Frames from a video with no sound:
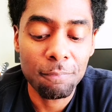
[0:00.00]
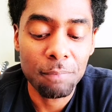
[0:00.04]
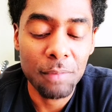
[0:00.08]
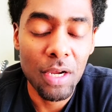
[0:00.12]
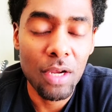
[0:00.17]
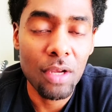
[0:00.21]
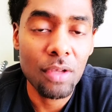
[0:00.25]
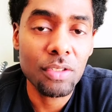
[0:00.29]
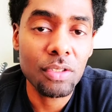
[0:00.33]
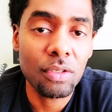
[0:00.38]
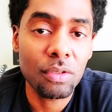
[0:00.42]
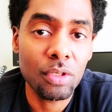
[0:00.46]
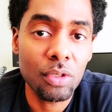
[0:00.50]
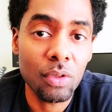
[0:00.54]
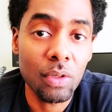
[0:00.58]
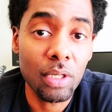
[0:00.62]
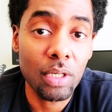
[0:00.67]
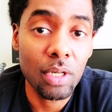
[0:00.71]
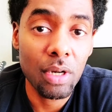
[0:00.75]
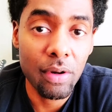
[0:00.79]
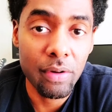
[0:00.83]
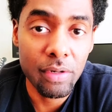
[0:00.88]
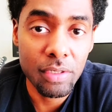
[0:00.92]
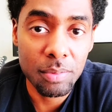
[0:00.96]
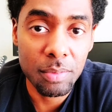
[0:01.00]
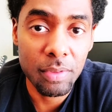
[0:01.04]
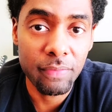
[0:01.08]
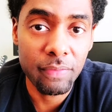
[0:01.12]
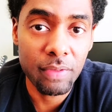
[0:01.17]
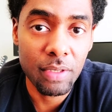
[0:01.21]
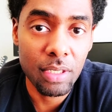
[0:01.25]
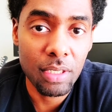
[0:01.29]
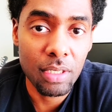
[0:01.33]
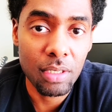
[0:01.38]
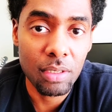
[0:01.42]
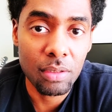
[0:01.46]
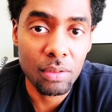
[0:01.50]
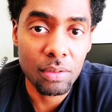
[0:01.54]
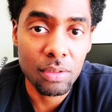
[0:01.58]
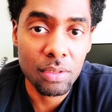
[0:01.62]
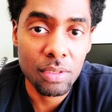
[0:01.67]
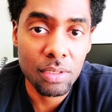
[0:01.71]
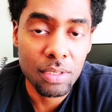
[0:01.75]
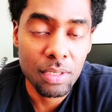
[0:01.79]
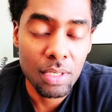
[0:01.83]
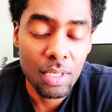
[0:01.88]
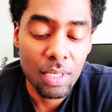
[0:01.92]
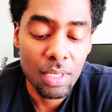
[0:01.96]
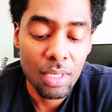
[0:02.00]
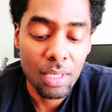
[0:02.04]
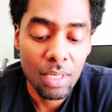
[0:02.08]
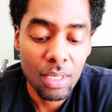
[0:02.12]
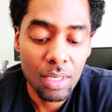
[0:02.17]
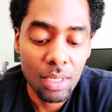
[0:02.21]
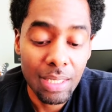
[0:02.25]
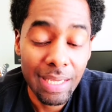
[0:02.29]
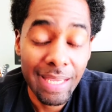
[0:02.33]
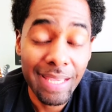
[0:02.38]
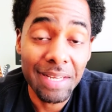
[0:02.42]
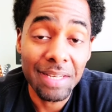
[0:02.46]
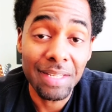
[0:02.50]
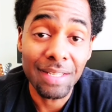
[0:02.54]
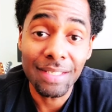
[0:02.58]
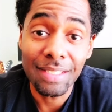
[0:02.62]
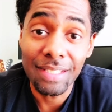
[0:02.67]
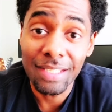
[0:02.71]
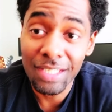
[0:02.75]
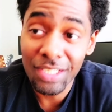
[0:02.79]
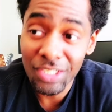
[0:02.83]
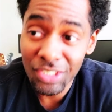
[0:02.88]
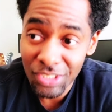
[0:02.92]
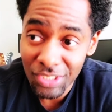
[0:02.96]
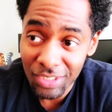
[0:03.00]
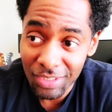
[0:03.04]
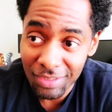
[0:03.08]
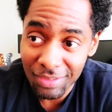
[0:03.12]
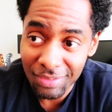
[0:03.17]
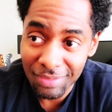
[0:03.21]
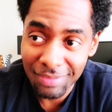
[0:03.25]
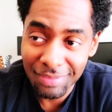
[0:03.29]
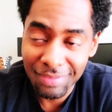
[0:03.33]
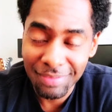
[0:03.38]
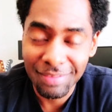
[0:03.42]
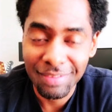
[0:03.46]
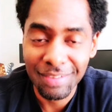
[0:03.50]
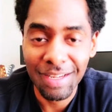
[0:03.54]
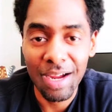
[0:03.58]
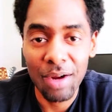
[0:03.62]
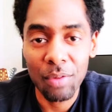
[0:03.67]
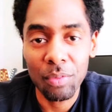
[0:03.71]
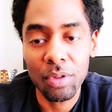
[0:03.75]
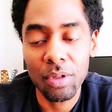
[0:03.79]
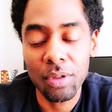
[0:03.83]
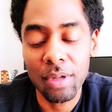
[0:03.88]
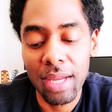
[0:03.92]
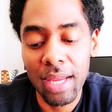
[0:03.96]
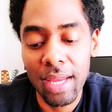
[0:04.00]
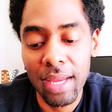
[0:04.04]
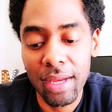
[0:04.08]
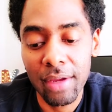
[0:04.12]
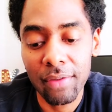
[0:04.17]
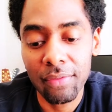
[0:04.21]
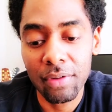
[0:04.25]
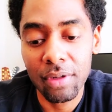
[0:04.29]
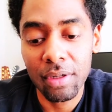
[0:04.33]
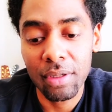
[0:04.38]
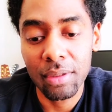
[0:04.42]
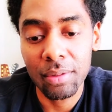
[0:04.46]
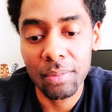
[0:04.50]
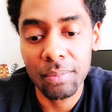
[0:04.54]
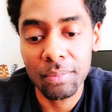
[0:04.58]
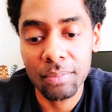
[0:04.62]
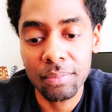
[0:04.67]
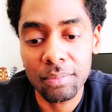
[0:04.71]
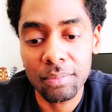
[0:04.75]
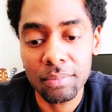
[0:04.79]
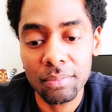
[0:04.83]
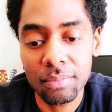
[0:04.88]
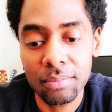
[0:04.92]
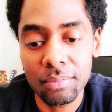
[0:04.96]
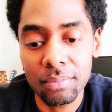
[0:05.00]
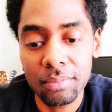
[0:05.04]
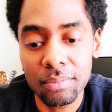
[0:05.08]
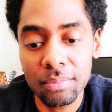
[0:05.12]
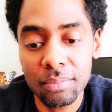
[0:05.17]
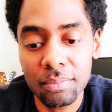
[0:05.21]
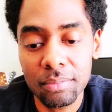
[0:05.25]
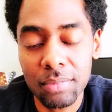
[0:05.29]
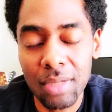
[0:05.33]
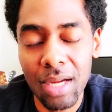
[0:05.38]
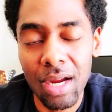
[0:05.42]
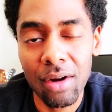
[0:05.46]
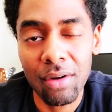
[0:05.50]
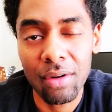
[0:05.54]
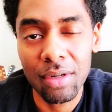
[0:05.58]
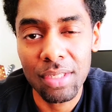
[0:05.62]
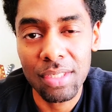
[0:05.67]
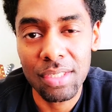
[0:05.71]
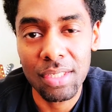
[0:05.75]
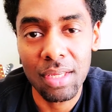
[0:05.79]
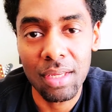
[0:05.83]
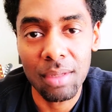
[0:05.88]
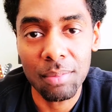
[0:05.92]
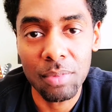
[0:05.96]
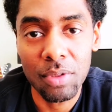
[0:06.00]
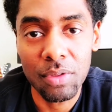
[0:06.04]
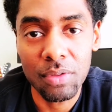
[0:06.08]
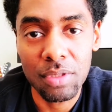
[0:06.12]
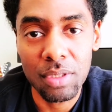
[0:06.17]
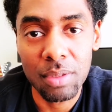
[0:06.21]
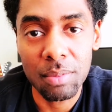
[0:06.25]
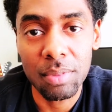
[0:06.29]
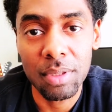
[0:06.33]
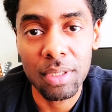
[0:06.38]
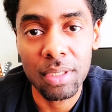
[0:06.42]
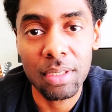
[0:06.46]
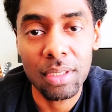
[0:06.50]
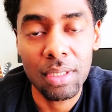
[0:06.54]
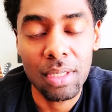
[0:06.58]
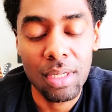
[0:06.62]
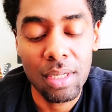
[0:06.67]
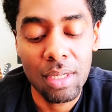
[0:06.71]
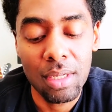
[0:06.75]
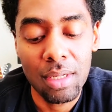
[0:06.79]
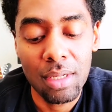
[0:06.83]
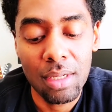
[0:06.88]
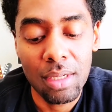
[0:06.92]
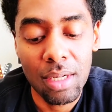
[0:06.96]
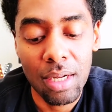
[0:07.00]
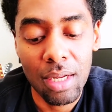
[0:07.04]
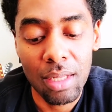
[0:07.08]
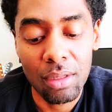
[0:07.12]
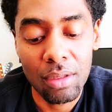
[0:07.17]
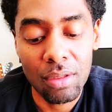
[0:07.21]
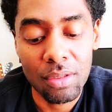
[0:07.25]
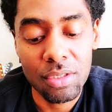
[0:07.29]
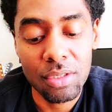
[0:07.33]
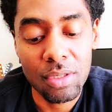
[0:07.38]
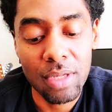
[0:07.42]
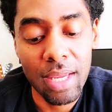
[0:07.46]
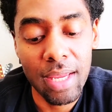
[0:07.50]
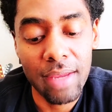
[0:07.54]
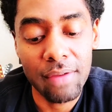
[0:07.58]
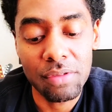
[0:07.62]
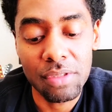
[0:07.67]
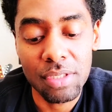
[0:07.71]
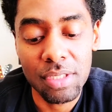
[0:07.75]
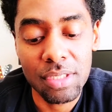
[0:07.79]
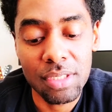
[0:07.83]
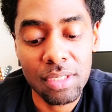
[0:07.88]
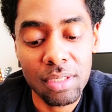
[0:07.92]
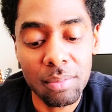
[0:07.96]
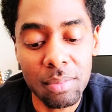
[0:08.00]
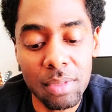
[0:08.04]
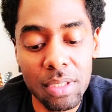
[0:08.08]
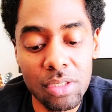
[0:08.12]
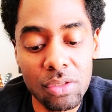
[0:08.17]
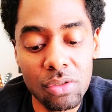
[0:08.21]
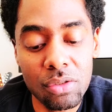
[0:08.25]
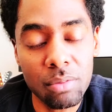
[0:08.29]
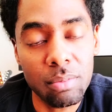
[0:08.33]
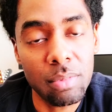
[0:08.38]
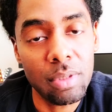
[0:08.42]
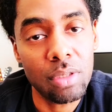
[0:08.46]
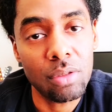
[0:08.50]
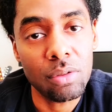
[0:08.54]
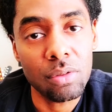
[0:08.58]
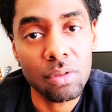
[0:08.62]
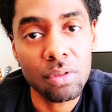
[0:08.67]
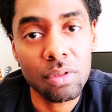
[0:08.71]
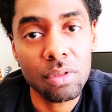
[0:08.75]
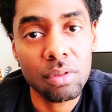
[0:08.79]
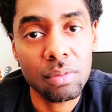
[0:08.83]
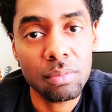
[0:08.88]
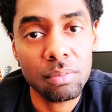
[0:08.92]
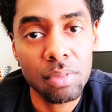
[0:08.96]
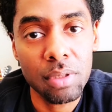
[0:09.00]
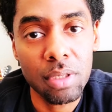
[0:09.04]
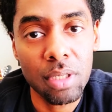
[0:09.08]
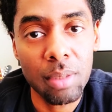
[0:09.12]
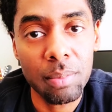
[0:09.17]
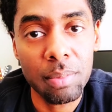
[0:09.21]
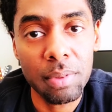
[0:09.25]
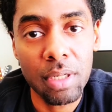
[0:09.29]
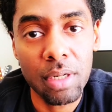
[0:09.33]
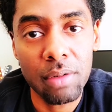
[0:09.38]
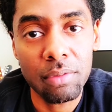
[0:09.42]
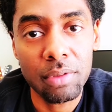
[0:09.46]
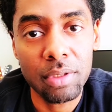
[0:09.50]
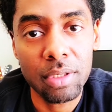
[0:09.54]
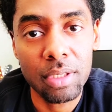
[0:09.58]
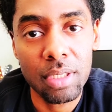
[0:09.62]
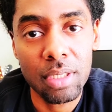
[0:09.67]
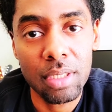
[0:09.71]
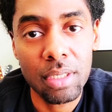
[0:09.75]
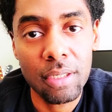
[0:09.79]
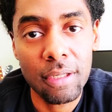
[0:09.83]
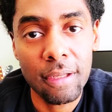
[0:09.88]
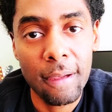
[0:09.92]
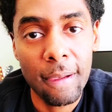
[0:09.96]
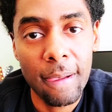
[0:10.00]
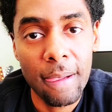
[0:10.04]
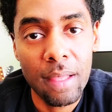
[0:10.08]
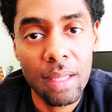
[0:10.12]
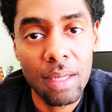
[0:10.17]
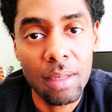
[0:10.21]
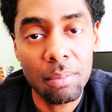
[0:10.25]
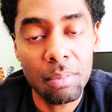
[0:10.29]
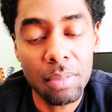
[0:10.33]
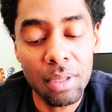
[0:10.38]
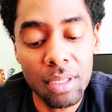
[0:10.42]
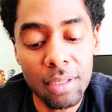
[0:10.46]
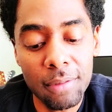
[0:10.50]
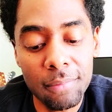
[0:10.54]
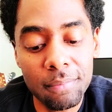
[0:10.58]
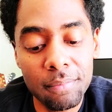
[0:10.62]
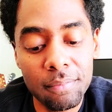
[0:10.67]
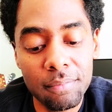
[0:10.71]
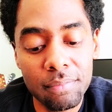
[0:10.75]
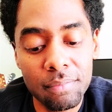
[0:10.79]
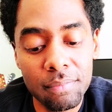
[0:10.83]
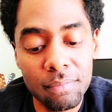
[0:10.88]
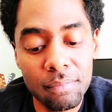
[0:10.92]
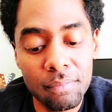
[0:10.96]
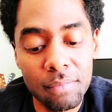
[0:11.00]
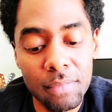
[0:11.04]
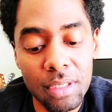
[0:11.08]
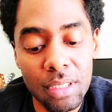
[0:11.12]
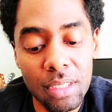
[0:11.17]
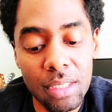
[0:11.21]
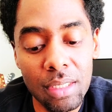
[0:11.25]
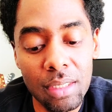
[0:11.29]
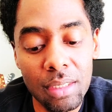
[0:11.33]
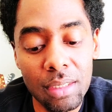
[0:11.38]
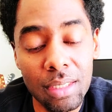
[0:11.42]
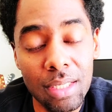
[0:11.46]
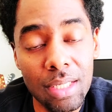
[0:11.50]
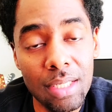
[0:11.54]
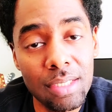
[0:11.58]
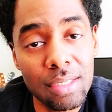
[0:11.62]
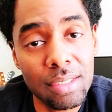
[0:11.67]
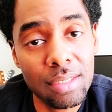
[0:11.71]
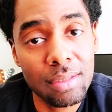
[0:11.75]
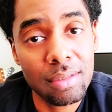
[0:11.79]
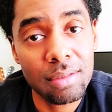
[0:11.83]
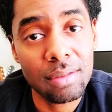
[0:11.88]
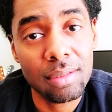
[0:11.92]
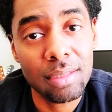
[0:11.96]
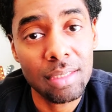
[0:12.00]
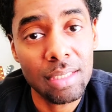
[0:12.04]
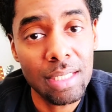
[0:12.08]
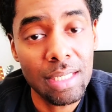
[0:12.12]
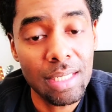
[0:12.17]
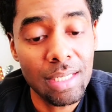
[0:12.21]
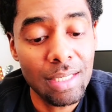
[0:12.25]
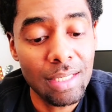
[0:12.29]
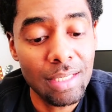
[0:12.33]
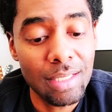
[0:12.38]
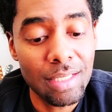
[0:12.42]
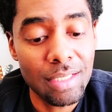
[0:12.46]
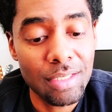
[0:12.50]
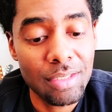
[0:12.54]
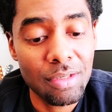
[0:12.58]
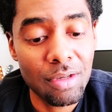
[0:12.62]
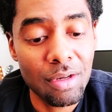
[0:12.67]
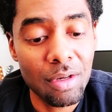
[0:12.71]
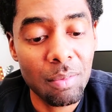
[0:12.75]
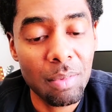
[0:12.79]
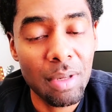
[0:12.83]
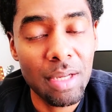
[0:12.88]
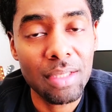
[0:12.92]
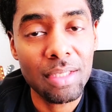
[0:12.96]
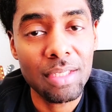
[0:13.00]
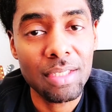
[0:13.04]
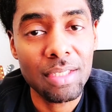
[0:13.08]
also do encouragement videos. In addition, I will have I already said music, but I'll also have just some instrumentals put up and everything. But yeah, let's talk about this